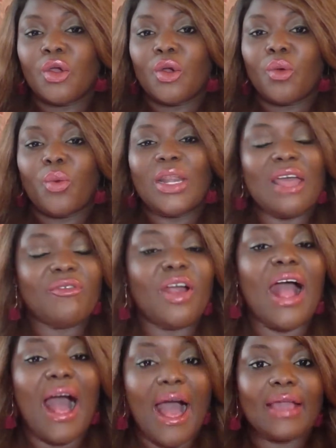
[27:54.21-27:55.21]
Whenever
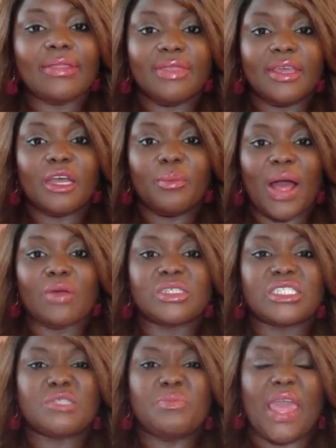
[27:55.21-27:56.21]
I think about
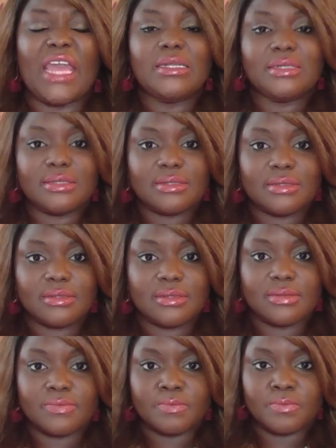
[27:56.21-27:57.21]
space,
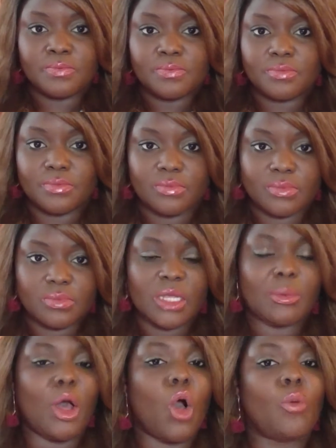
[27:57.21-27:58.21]
think
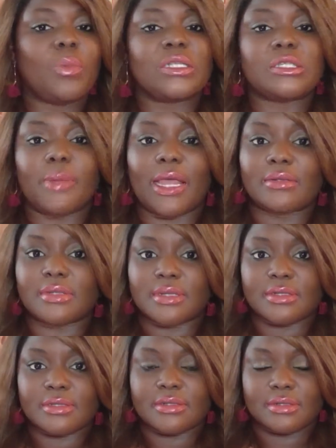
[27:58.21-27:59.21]
about open spaces,